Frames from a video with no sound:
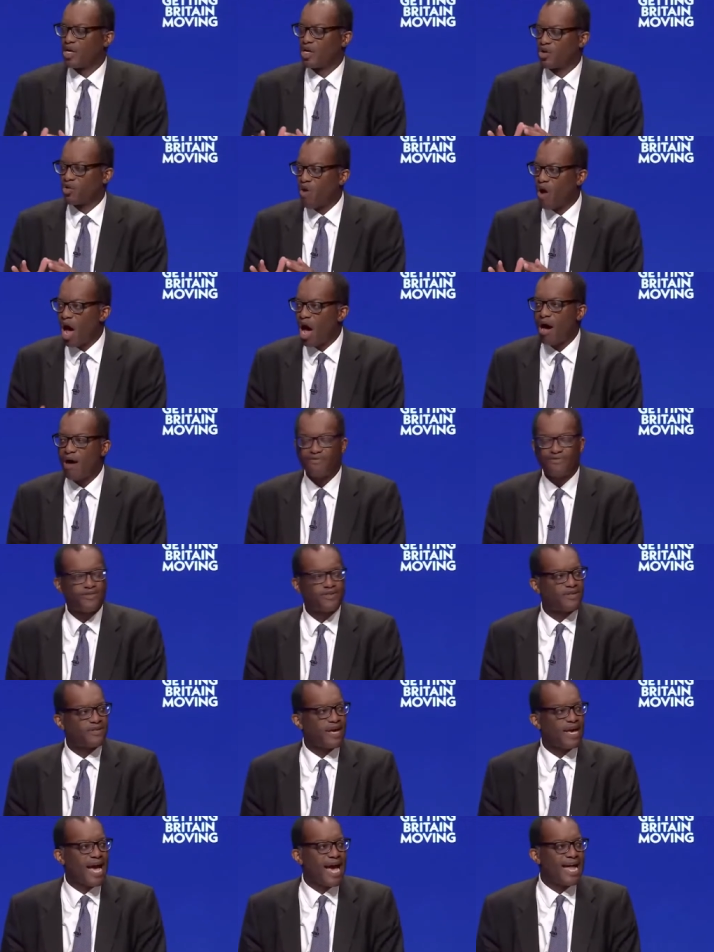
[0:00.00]

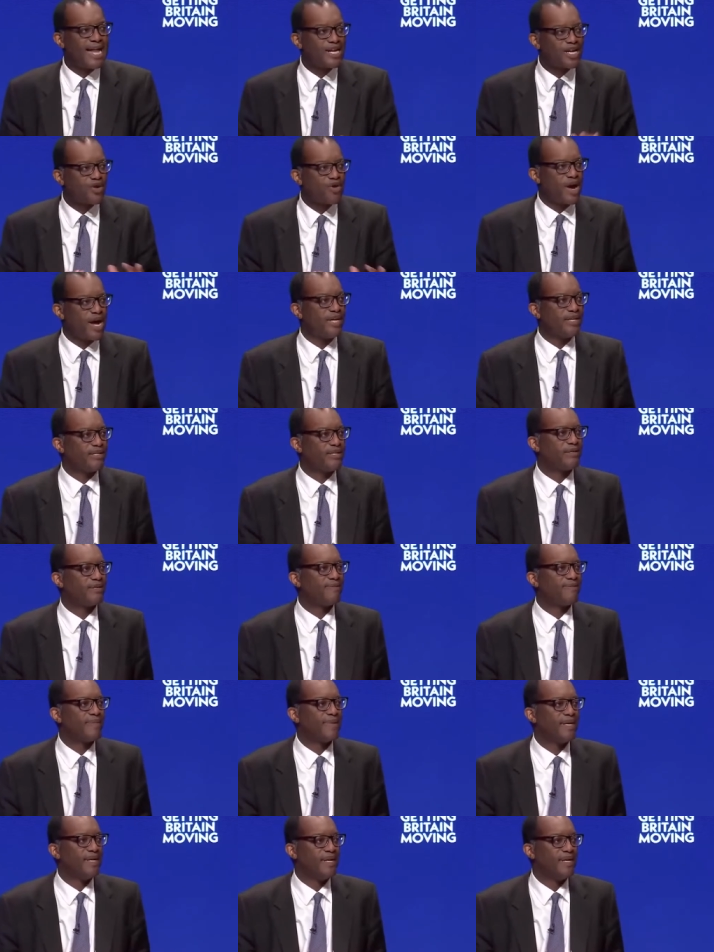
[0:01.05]
Grafts and grit
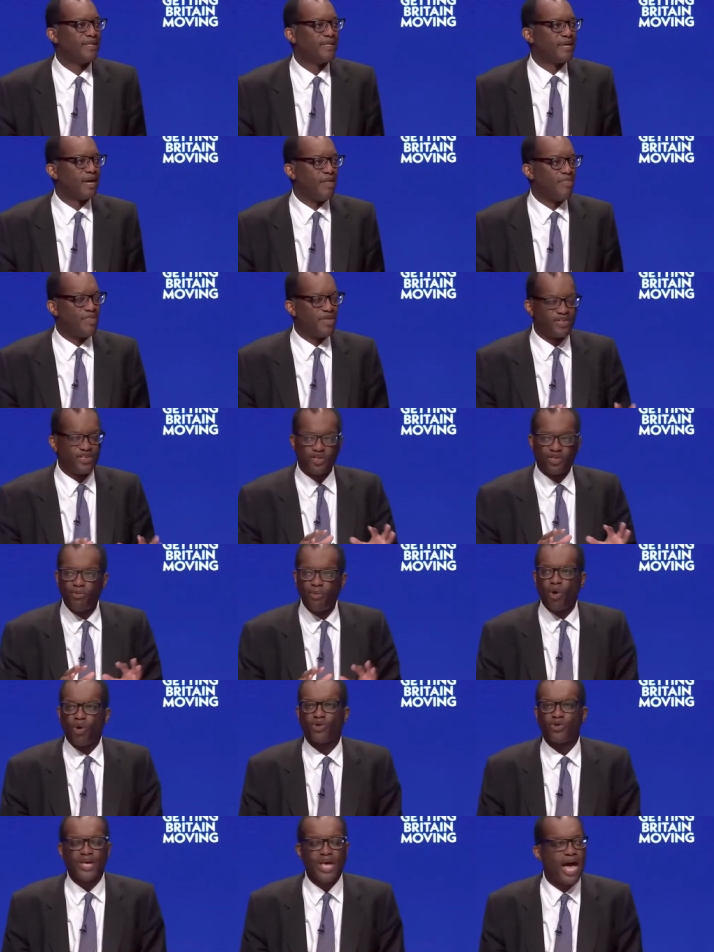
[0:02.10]
turned this
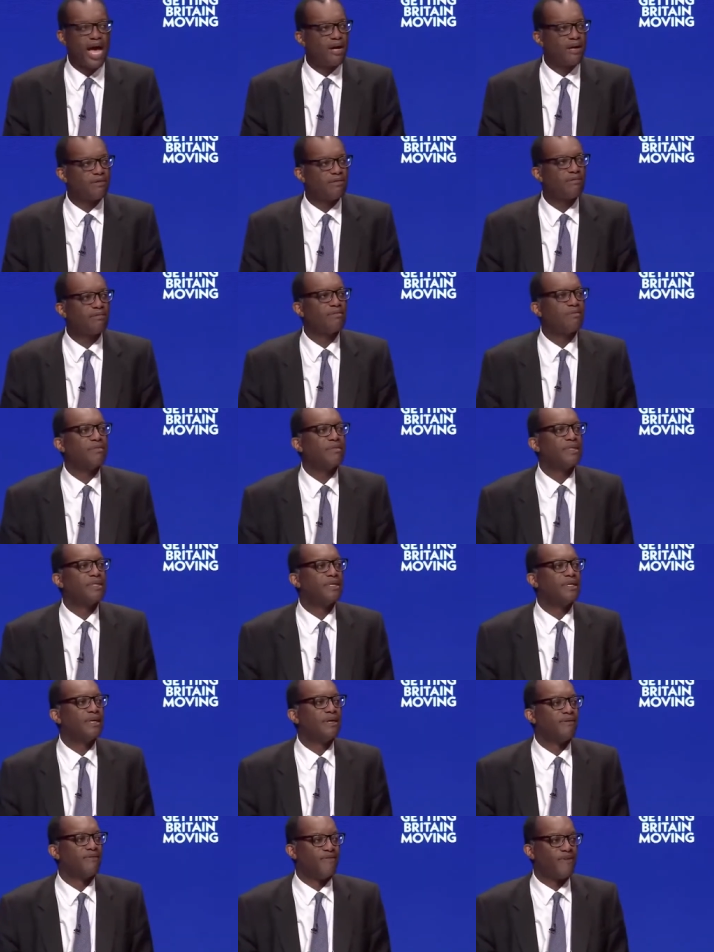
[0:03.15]
small town
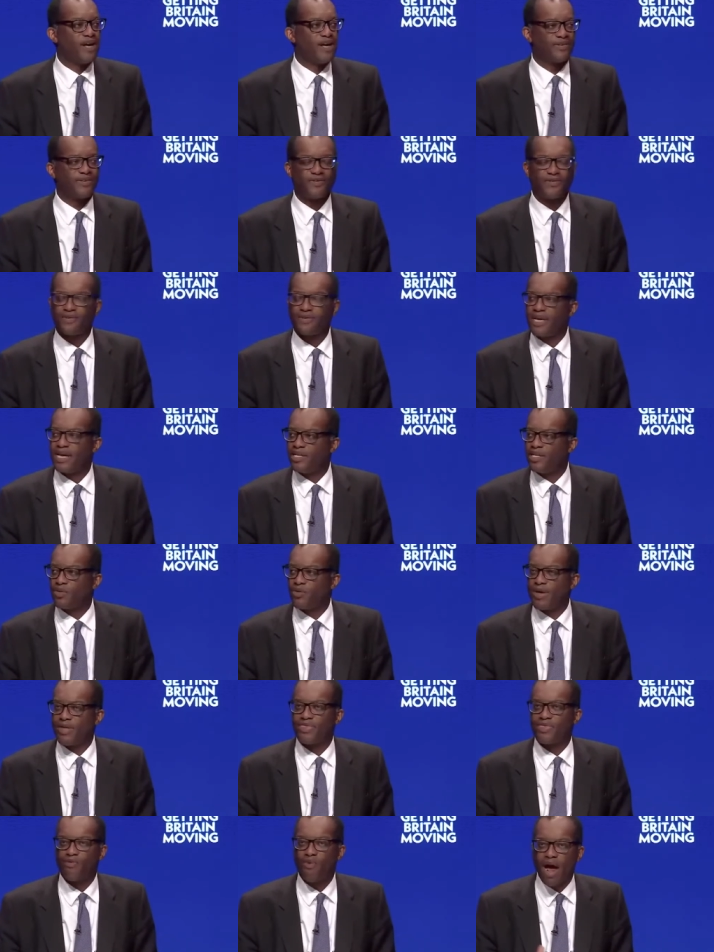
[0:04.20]
first
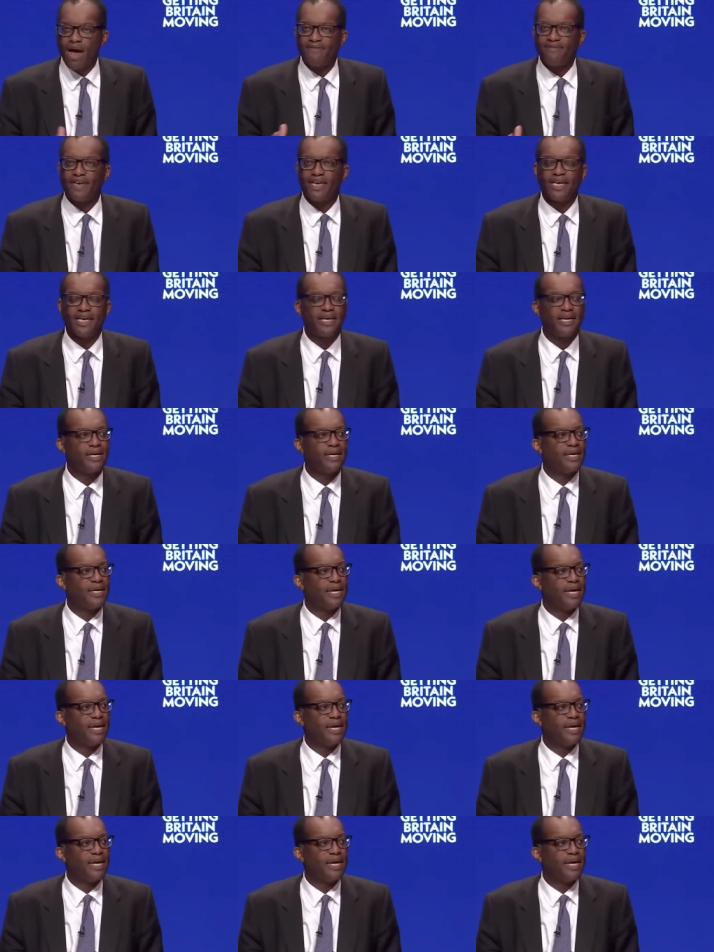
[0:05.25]
into a thriving